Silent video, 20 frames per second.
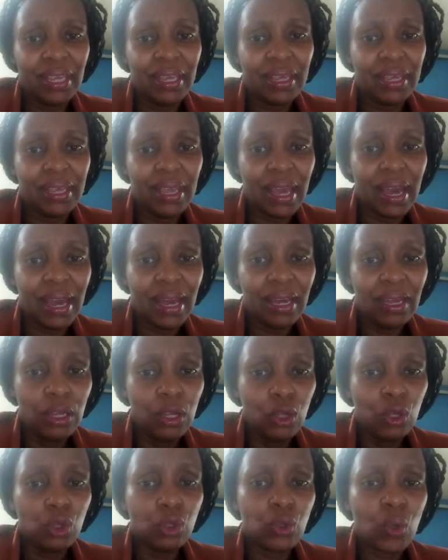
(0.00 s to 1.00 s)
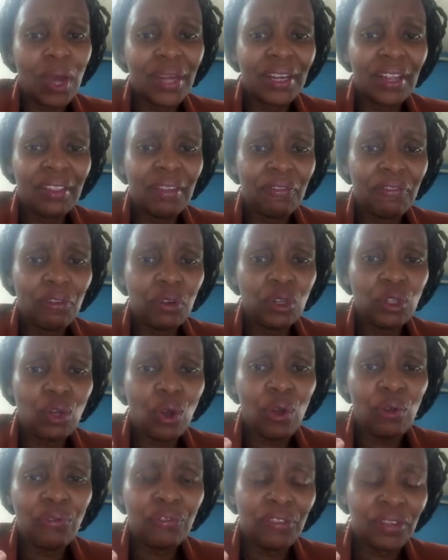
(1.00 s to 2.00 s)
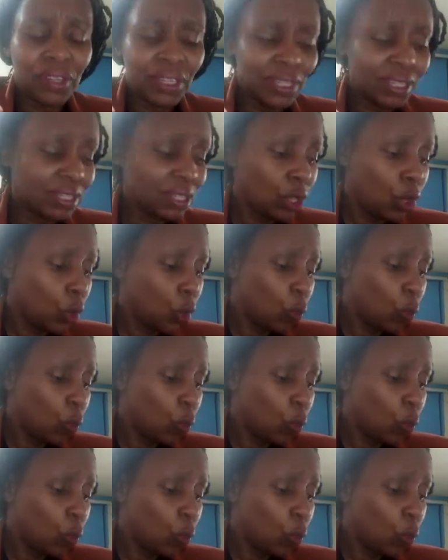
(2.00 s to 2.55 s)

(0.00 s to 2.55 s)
Yeah, so under the front office,